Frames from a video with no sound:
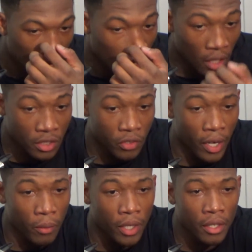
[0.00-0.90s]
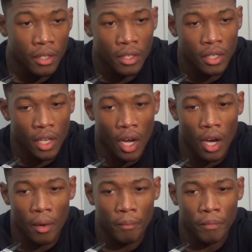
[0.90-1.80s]
It's a great win.
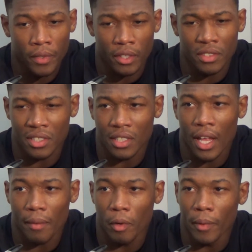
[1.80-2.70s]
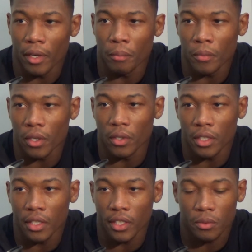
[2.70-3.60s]
It gives us a lot of momentum going
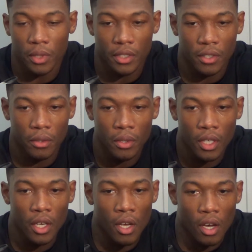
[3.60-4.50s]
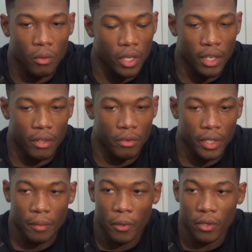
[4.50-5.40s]
into next week, too. We got another
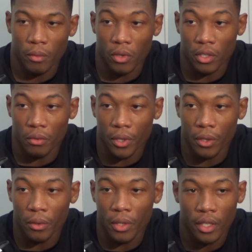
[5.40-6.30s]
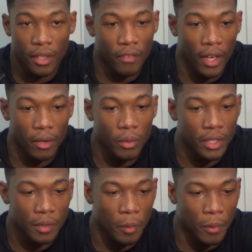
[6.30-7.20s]
ranked opponent. We're on the road. They've had a
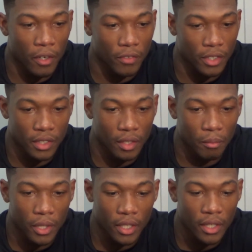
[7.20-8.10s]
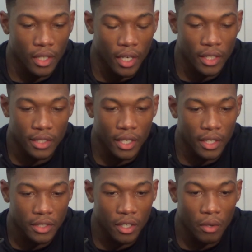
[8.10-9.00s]
week to prepare for us. They didn't play
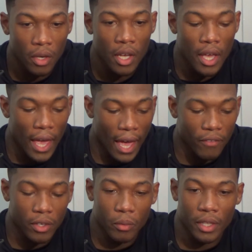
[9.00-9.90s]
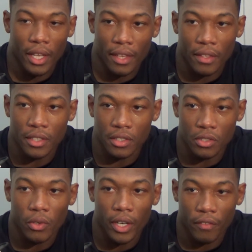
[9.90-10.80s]
today, so having a win like this
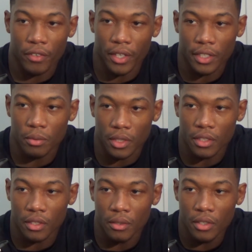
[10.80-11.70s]
is great for next week, too.